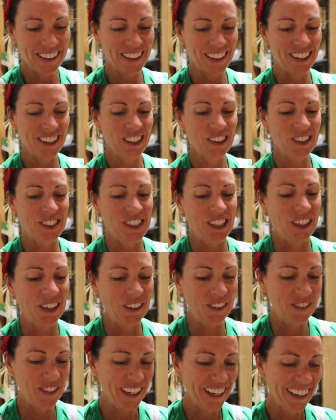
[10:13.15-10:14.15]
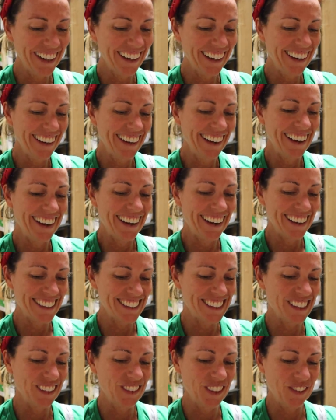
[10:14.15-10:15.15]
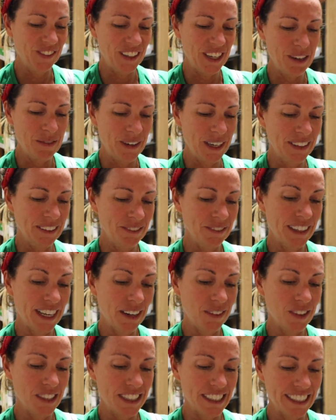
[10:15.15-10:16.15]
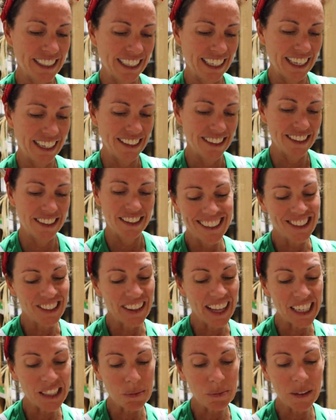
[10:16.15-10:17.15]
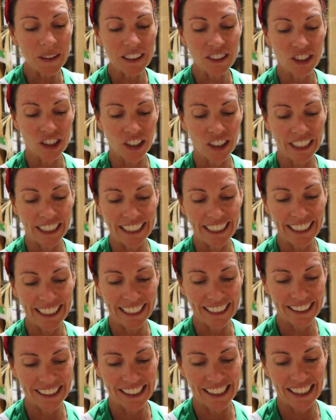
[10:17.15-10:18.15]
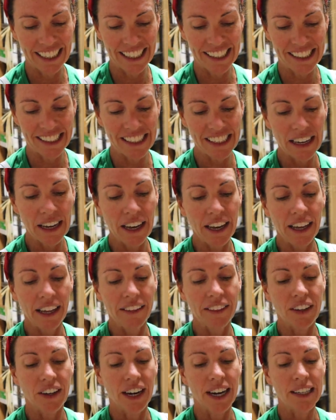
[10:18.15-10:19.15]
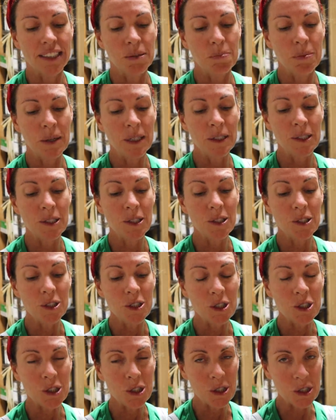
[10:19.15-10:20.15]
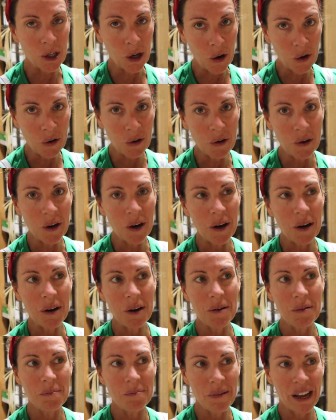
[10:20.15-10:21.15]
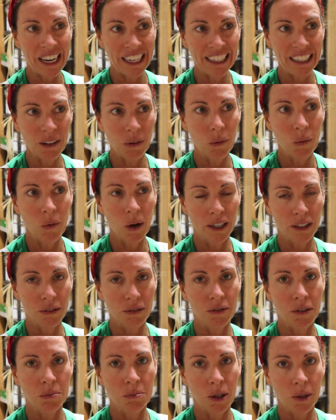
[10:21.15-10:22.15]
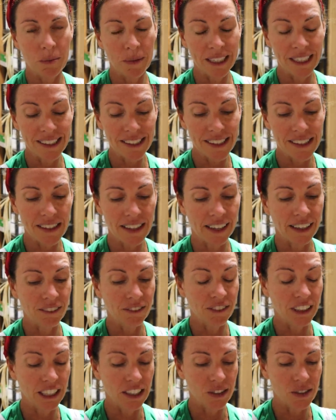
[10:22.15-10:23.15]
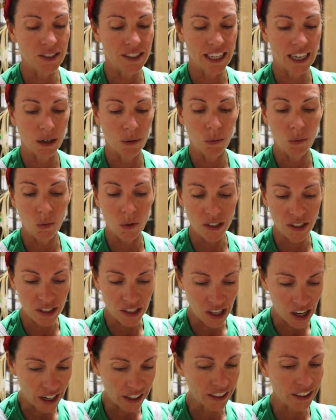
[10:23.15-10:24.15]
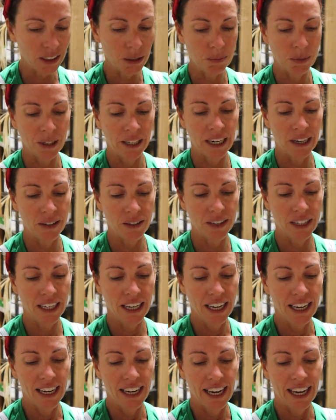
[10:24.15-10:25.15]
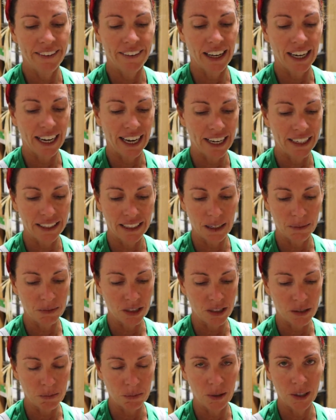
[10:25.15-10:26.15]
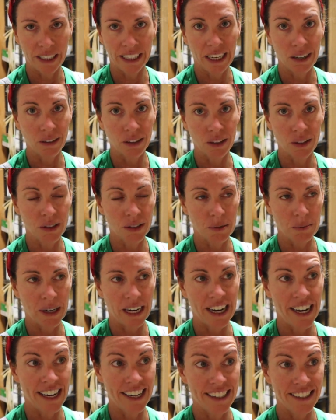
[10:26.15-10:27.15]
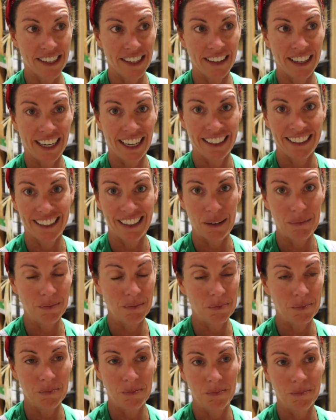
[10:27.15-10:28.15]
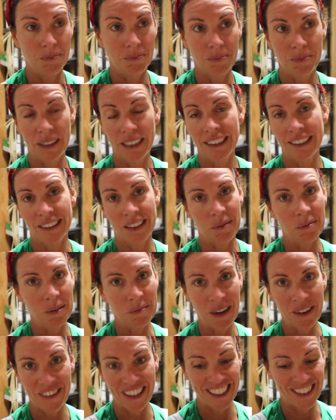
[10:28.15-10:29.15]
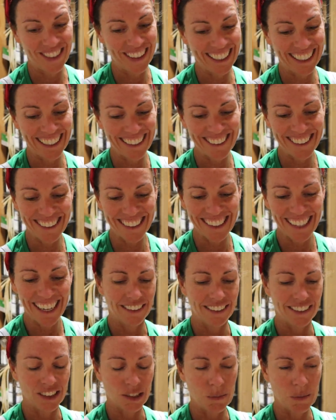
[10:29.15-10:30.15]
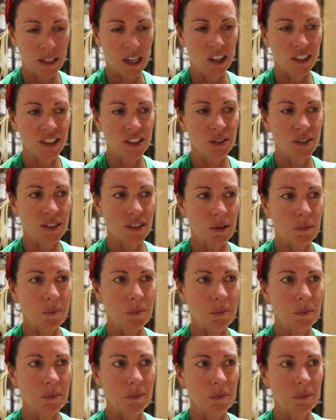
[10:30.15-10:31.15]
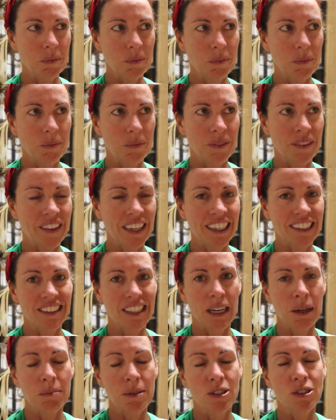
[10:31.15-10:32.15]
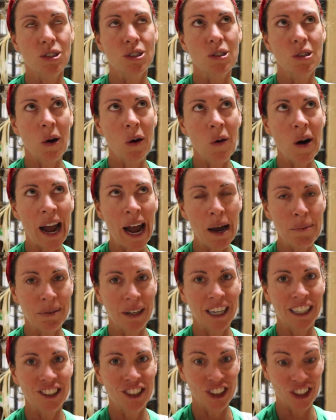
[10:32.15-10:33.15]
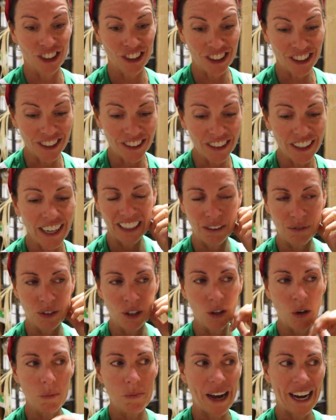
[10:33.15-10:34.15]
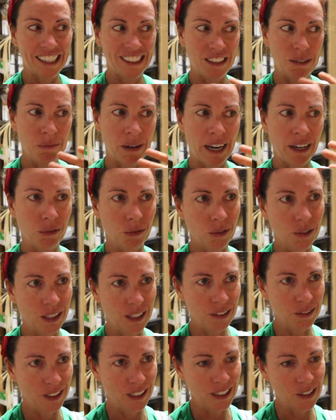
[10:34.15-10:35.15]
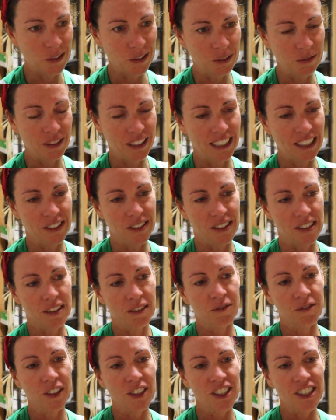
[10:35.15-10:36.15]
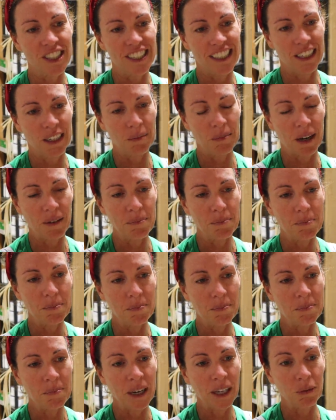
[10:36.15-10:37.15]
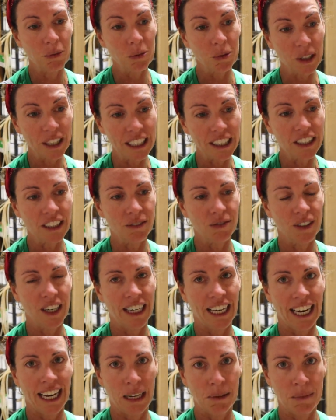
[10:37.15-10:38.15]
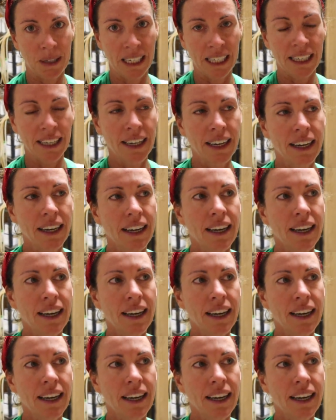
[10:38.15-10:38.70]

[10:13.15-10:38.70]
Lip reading: YouTube silver play button. That wasn't the case. So that's been the journey into this. There has been so many wonderful moments, like videos that I was not going to put out and that I ended up just putting out and closing my eyes, and they ended up being some of my best videos. There's been also some things that I've been so happy I journaled. If you go back to my really, really old videos, the first year, my really good friend Amy